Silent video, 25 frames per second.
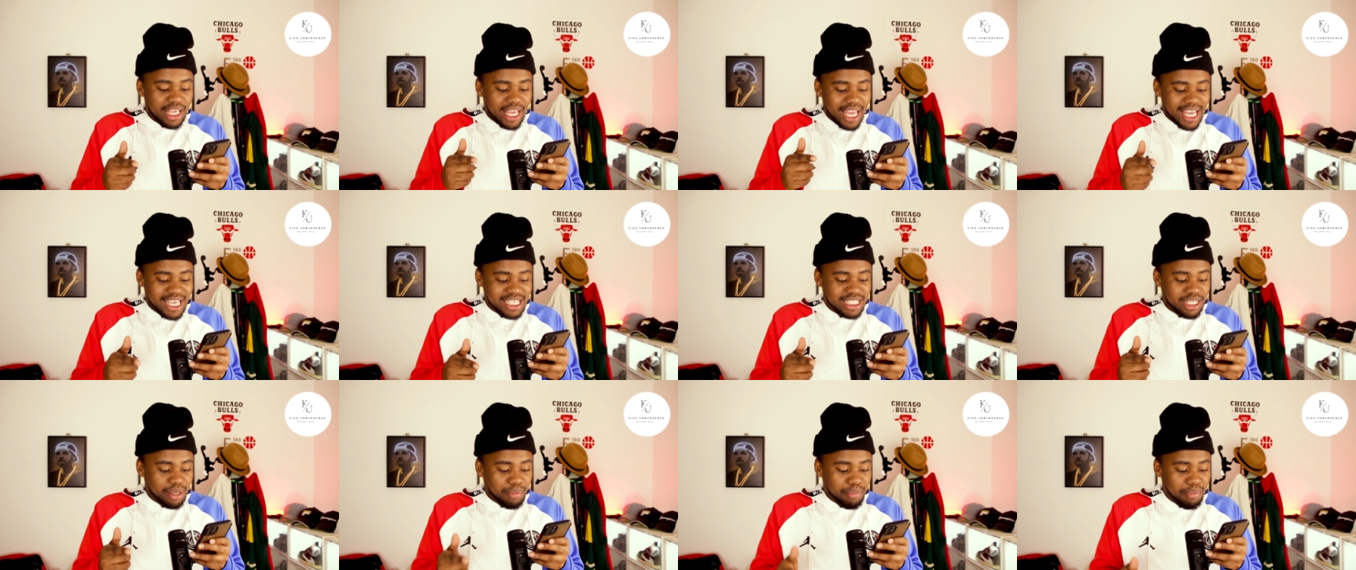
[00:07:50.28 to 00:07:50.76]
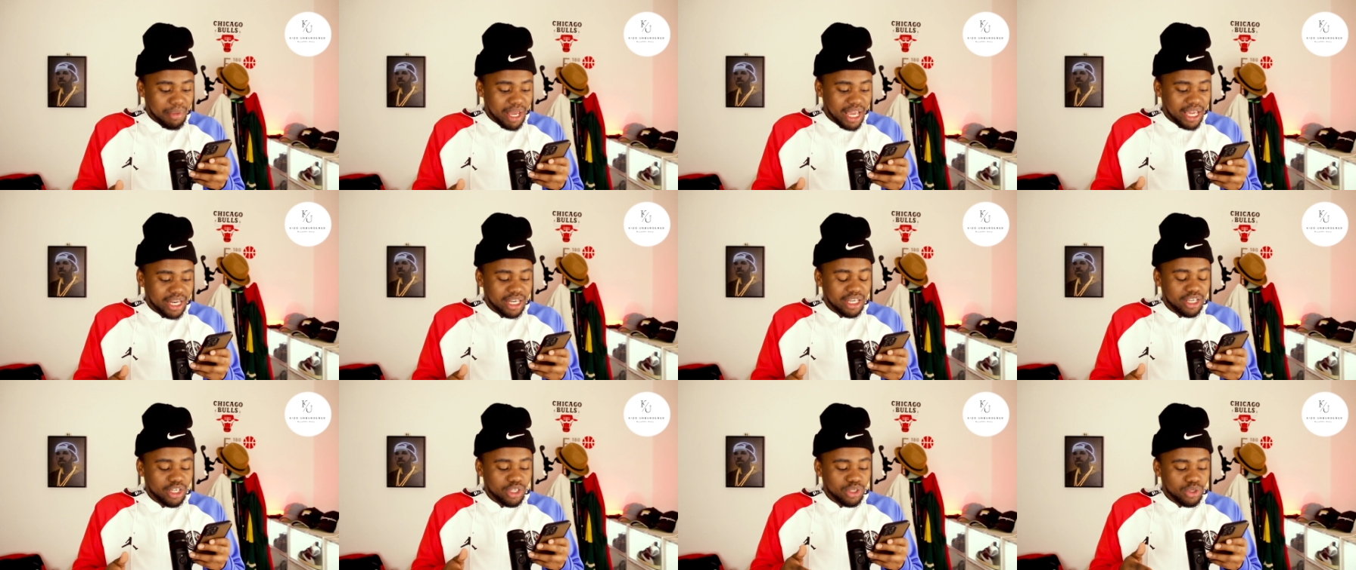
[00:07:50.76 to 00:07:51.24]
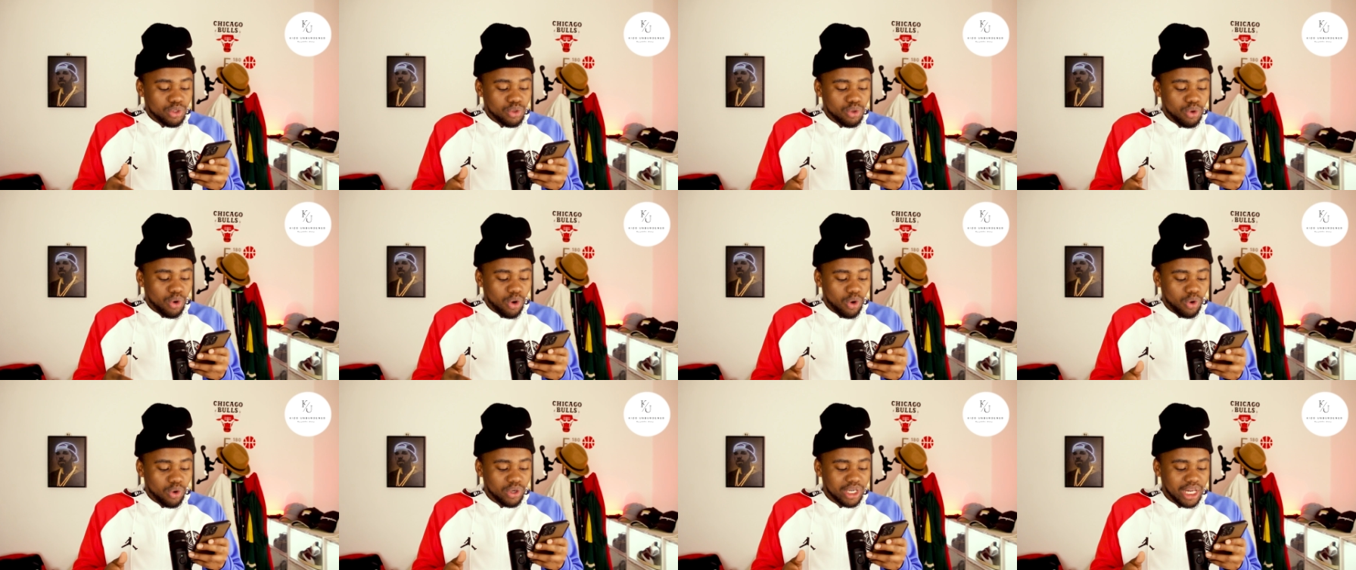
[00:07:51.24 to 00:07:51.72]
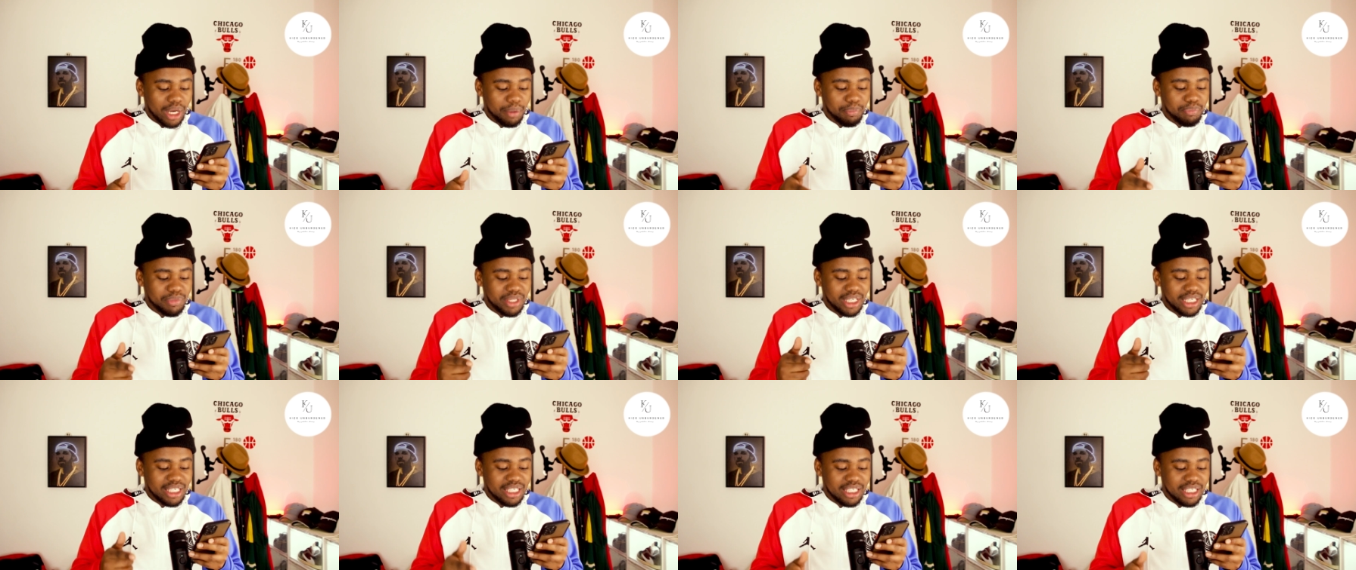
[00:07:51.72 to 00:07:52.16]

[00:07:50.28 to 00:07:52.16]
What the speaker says: as a man you hold up the